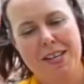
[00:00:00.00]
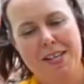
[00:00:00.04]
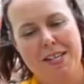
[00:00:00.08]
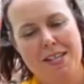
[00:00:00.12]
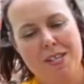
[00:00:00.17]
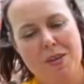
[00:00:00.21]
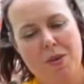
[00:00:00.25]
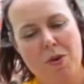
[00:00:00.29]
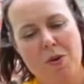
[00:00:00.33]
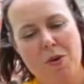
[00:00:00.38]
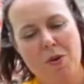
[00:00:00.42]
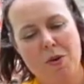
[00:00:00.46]

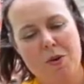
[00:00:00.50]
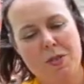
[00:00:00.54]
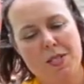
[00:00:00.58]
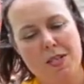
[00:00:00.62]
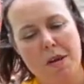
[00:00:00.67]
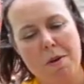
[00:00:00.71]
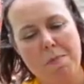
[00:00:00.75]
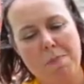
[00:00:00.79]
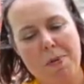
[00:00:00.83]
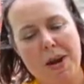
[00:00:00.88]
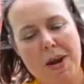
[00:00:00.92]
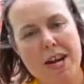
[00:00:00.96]
So
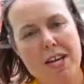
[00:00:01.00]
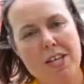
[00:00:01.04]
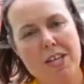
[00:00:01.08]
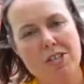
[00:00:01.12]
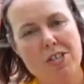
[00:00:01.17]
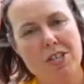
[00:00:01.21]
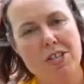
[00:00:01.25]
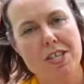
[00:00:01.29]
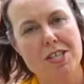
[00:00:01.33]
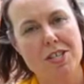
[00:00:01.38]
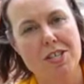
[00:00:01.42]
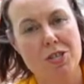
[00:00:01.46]

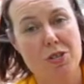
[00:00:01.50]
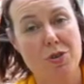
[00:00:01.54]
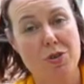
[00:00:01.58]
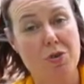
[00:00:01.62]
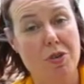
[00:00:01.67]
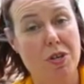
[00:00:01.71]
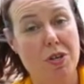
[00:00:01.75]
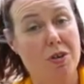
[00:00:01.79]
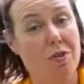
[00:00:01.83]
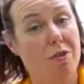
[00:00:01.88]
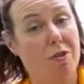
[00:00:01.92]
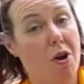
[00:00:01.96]
Sunpatiens you
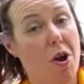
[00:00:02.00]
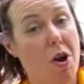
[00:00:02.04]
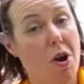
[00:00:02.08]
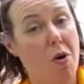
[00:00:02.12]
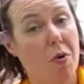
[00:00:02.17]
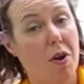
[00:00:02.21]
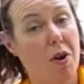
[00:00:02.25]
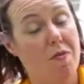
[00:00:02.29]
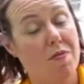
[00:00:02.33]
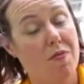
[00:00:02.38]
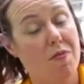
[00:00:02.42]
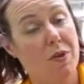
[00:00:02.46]
can
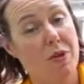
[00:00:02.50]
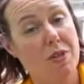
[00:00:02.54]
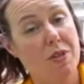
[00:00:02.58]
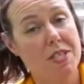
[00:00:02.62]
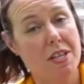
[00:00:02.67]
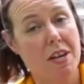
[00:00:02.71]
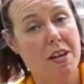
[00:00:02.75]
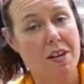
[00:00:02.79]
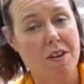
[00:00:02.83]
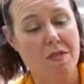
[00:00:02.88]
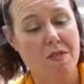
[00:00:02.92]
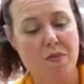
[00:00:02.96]
grow in full
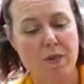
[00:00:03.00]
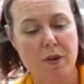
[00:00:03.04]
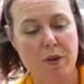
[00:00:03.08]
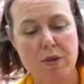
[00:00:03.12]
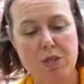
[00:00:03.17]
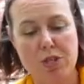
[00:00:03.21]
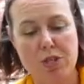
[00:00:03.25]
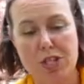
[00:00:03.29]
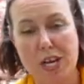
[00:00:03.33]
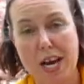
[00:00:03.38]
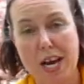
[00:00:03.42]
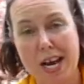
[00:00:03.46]
sun to
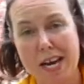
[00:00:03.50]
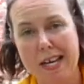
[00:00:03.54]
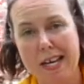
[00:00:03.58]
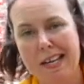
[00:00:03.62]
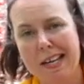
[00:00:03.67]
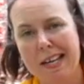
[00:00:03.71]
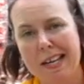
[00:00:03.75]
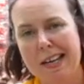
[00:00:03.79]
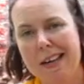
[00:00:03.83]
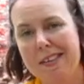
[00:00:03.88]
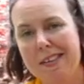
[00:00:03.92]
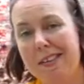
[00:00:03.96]
full shade.
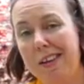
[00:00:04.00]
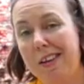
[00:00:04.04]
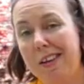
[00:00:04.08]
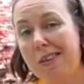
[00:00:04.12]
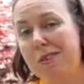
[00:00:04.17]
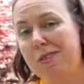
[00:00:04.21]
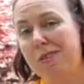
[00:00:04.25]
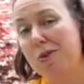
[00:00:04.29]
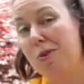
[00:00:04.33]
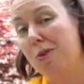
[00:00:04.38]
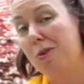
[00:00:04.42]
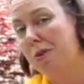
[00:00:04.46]

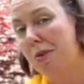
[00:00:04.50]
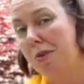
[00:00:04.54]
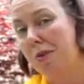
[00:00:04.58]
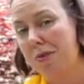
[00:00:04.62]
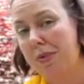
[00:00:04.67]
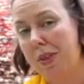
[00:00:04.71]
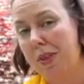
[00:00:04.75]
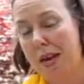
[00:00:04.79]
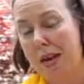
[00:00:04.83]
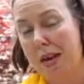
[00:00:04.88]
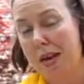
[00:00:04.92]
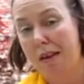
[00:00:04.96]
They'll do their
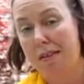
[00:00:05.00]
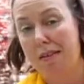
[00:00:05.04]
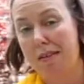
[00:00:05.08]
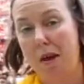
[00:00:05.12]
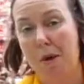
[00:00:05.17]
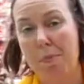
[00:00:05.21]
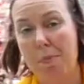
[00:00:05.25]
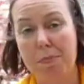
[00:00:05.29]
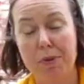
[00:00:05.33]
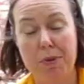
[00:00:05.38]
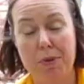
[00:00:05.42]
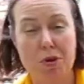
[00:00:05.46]
thing,
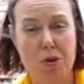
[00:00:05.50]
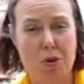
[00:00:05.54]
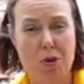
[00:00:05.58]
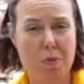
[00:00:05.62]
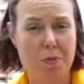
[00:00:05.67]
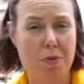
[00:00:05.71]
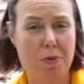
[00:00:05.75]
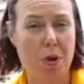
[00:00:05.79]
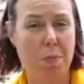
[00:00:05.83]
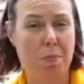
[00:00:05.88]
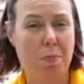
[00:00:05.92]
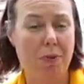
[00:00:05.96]
they'll
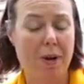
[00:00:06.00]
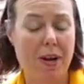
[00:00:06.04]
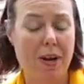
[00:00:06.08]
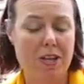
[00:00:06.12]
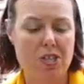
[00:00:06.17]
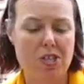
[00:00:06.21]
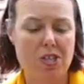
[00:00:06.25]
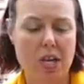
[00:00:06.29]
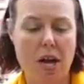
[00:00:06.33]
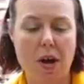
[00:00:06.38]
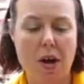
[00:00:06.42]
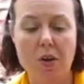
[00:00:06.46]
bloom, they'll
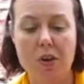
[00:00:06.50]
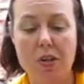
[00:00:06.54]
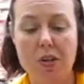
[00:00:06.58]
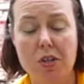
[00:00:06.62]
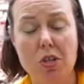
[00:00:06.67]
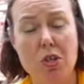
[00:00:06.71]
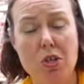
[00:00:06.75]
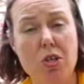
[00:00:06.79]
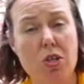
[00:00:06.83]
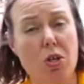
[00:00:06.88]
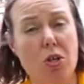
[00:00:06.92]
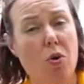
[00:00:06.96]
branch out,
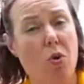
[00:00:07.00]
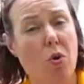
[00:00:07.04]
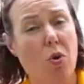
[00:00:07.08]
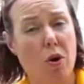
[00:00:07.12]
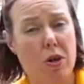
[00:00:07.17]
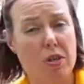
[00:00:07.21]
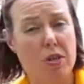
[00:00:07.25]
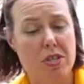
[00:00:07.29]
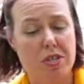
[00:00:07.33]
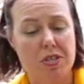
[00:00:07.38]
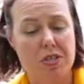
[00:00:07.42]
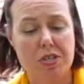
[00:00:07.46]
and they'll look
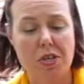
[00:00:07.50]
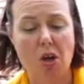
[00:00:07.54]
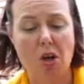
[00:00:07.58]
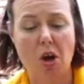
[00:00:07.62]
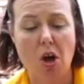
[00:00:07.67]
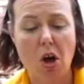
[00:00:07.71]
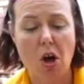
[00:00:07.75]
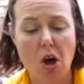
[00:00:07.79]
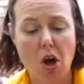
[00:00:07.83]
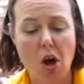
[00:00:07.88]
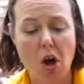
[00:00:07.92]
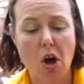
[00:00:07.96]
gorgeous
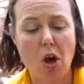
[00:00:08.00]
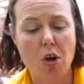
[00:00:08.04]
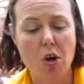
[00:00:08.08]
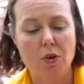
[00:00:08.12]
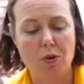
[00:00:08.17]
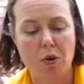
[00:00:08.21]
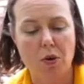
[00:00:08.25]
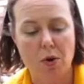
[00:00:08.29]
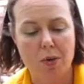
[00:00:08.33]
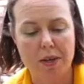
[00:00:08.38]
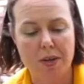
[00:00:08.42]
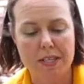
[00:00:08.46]
all
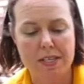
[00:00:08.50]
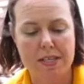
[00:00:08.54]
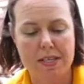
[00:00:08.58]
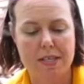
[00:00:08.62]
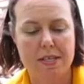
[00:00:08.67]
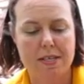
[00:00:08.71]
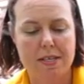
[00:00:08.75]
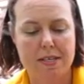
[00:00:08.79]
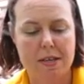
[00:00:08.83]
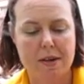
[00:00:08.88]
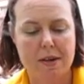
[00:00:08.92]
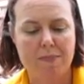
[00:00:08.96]
growing
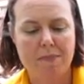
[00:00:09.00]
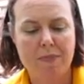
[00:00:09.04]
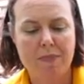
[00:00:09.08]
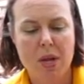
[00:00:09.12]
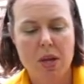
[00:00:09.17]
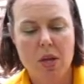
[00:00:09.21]
season.